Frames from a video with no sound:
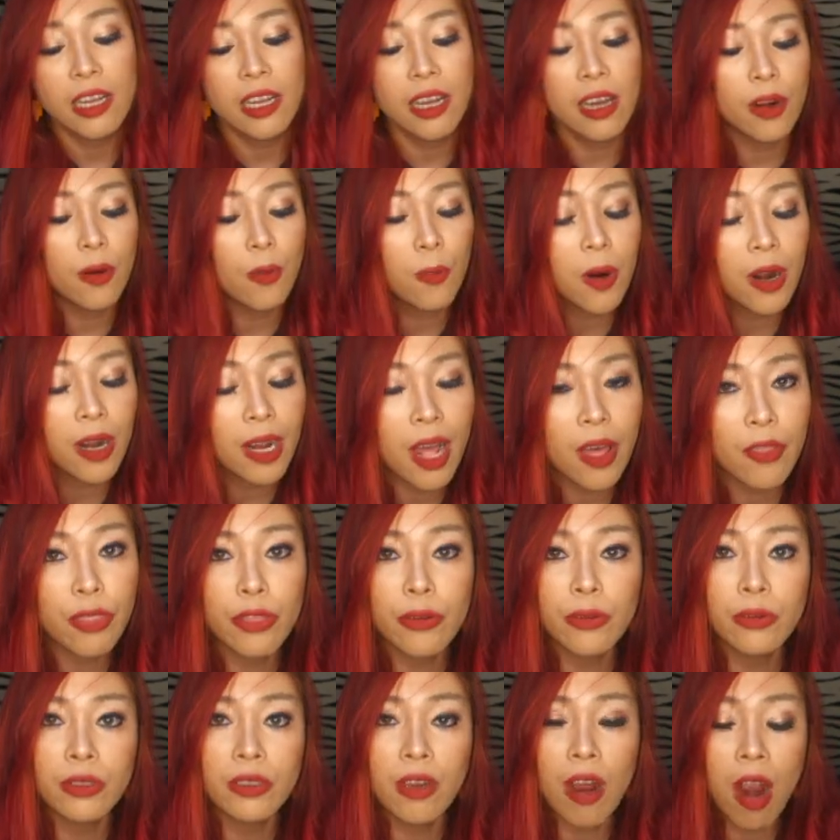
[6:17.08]
Gotta work out
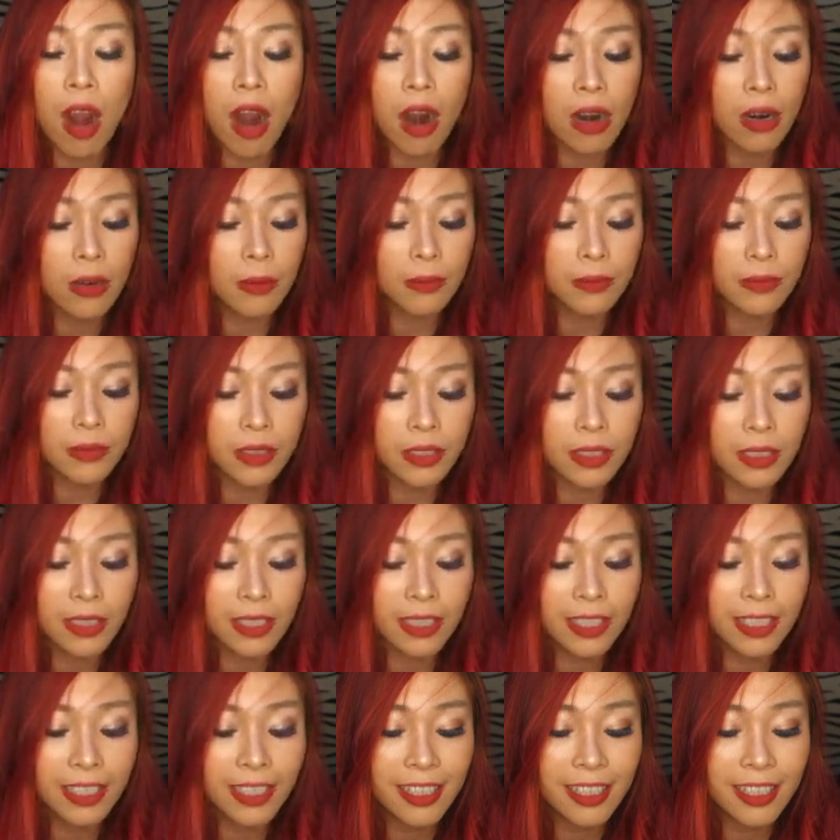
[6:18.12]
those arms.